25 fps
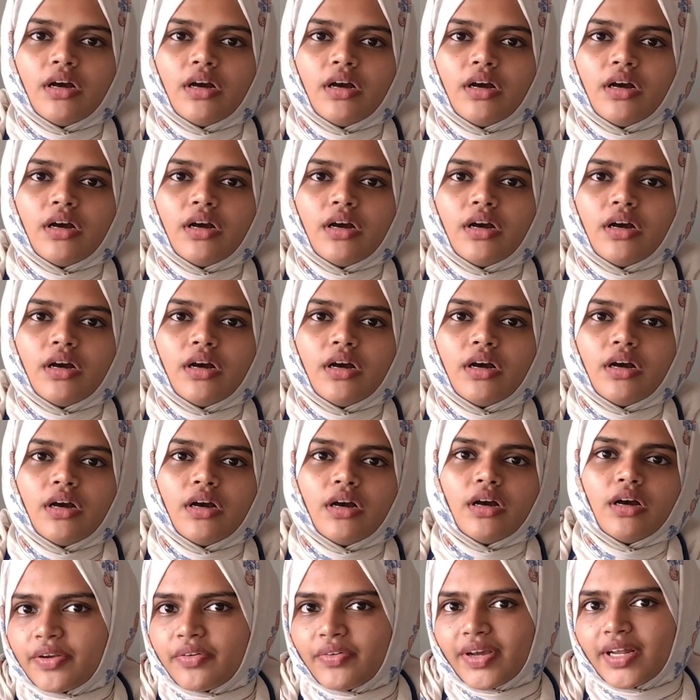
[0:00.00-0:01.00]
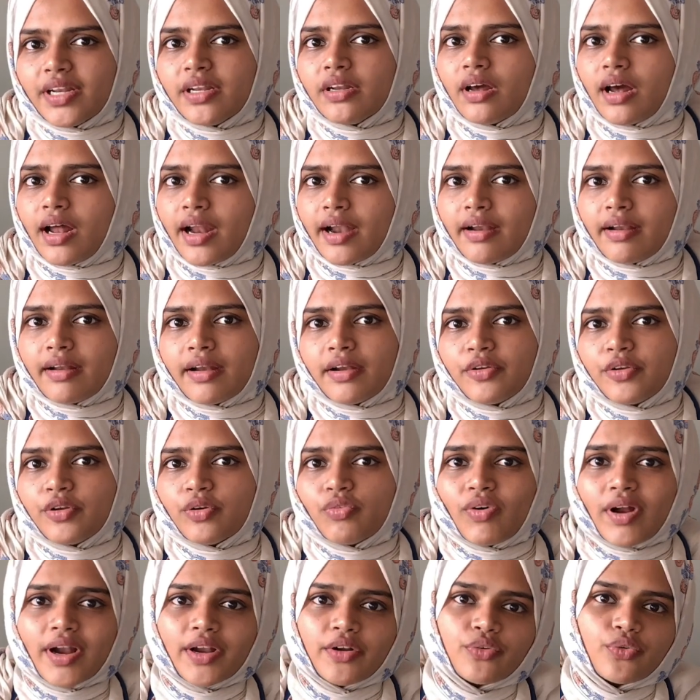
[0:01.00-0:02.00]
If this is between 100
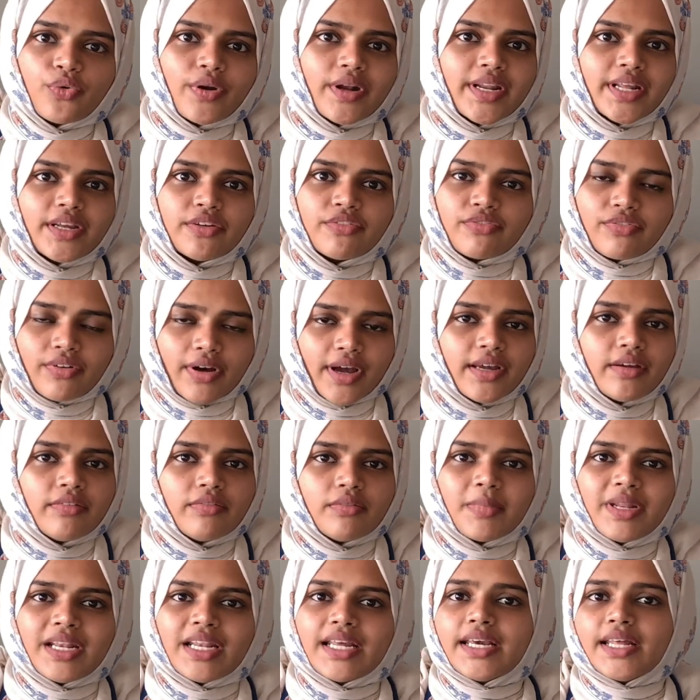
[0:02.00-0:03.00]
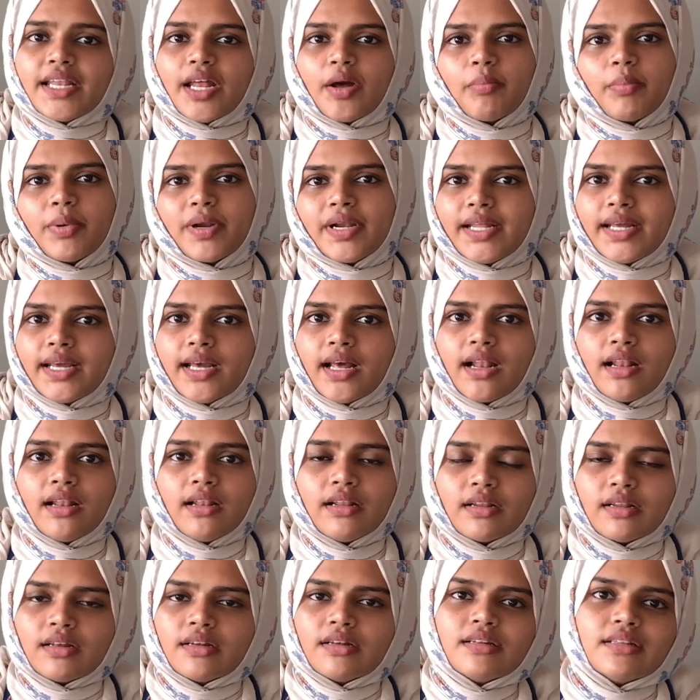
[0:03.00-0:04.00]
to 125 mg per
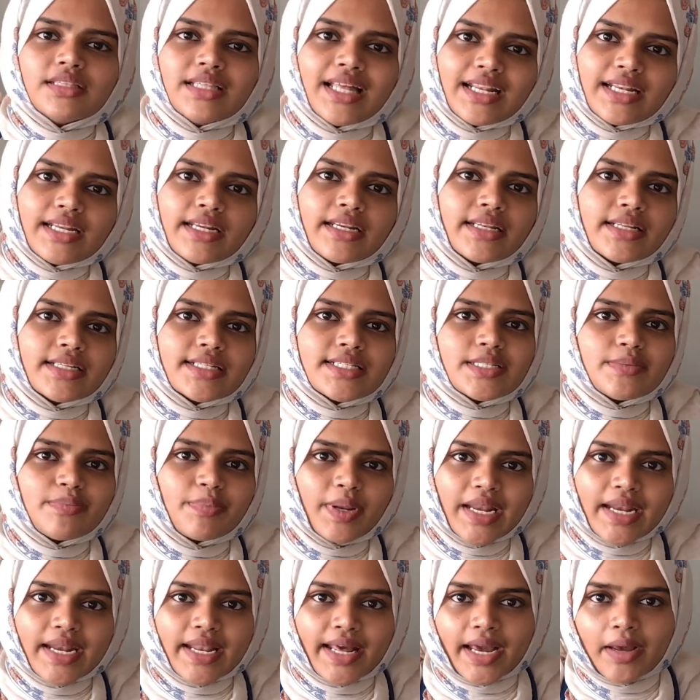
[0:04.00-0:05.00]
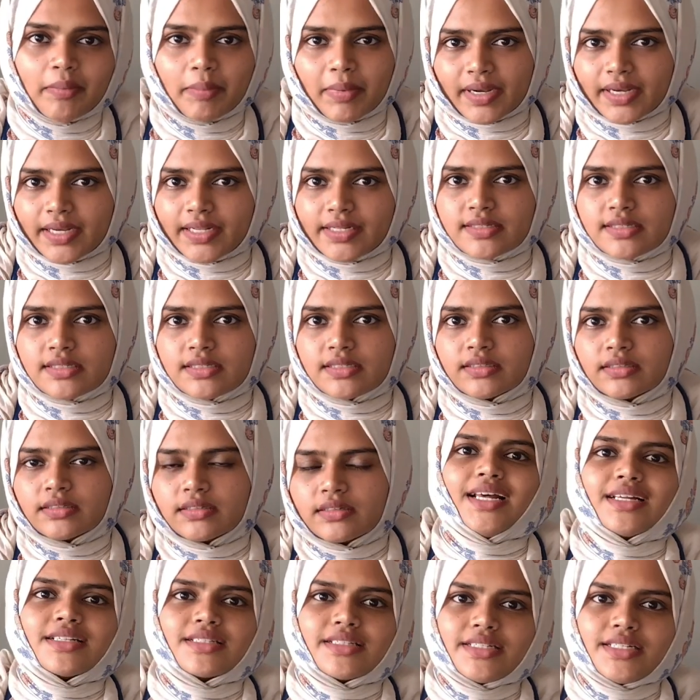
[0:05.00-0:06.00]
dl, then it is pre-diabetes.
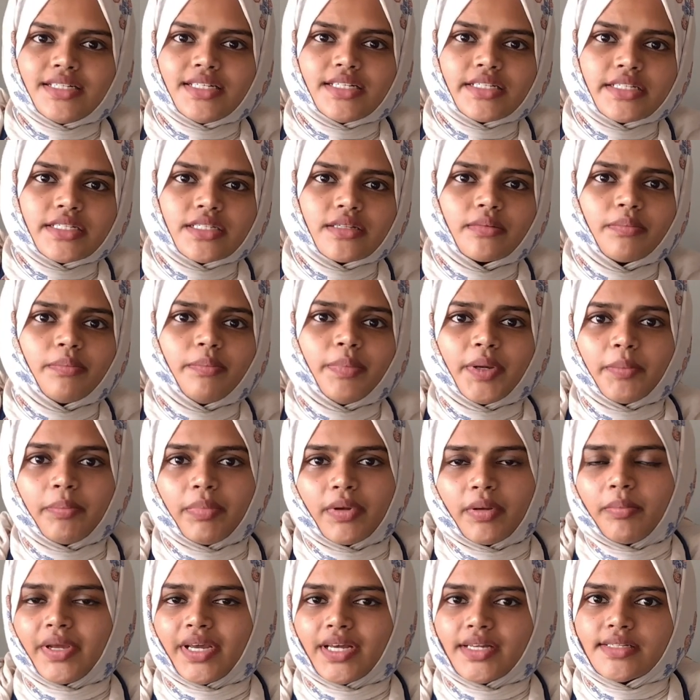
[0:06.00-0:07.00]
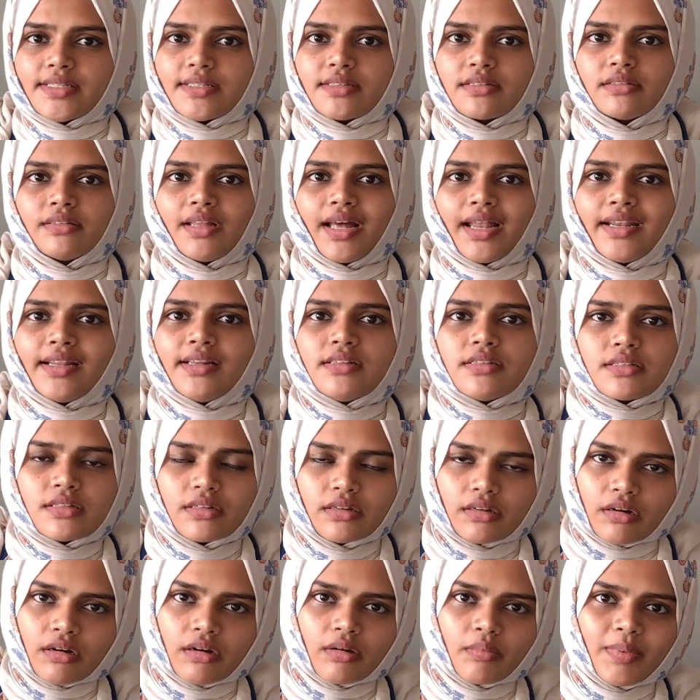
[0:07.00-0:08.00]
Next is PPBS, that is
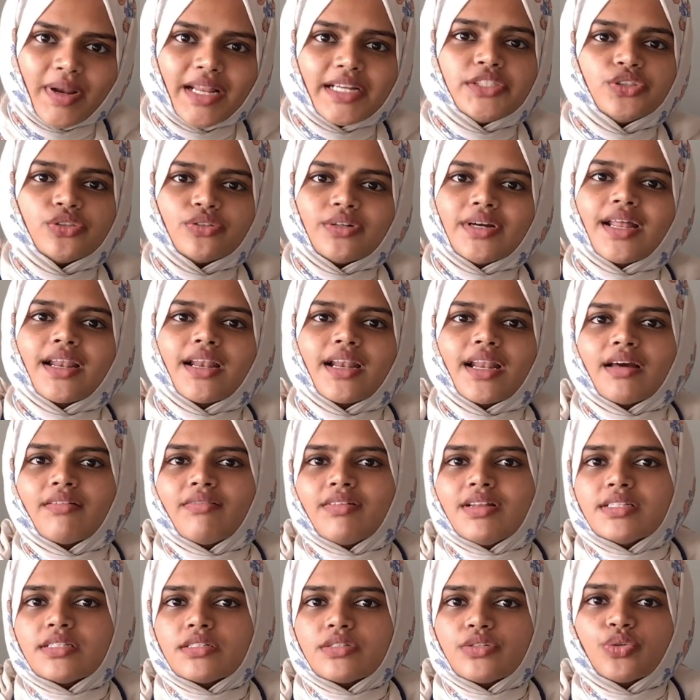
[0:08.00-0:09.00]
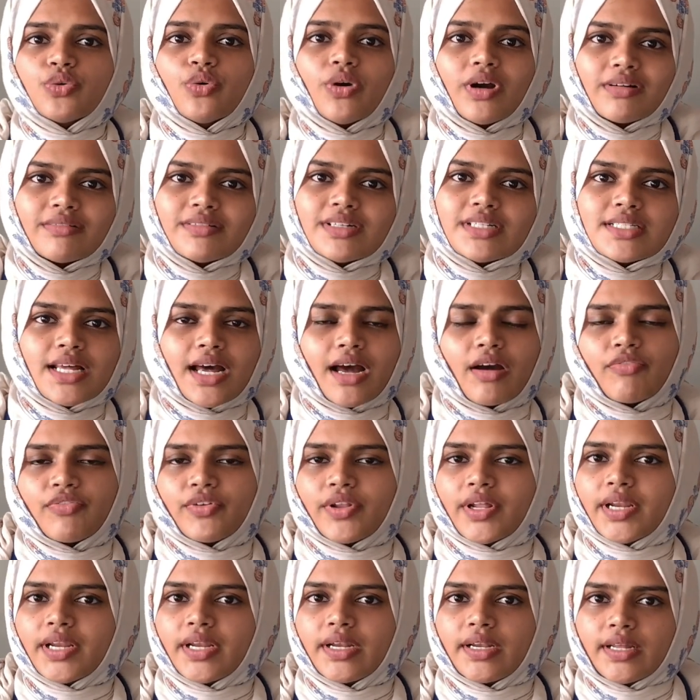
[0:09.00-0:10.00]
blood sugar levels 2 hours
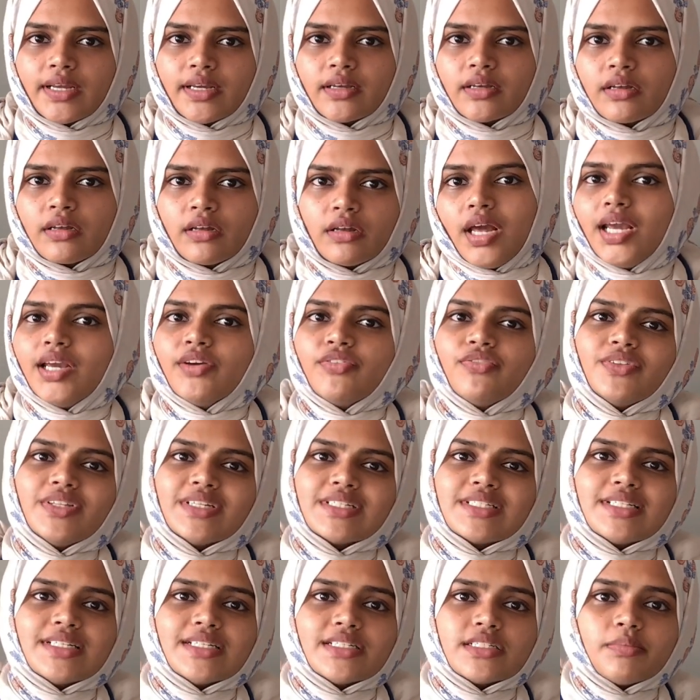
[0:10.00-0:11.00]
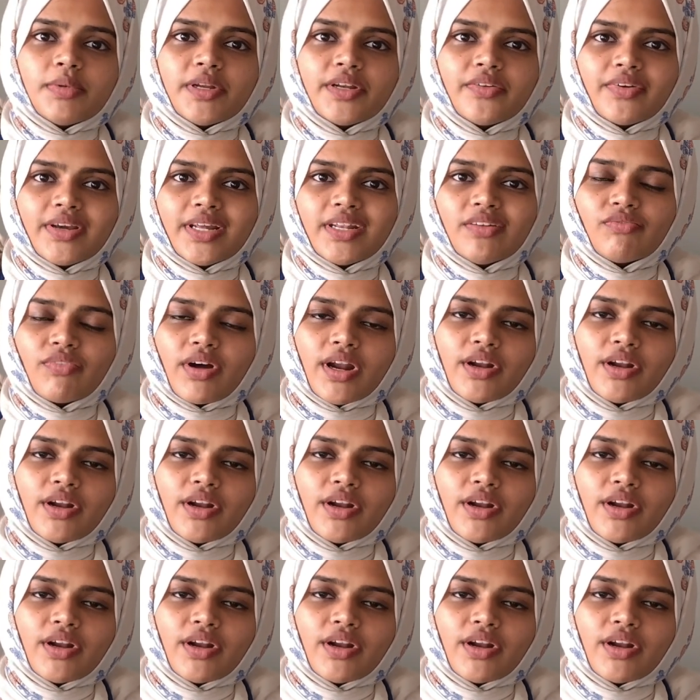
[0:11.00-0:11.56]
after eating. If this is between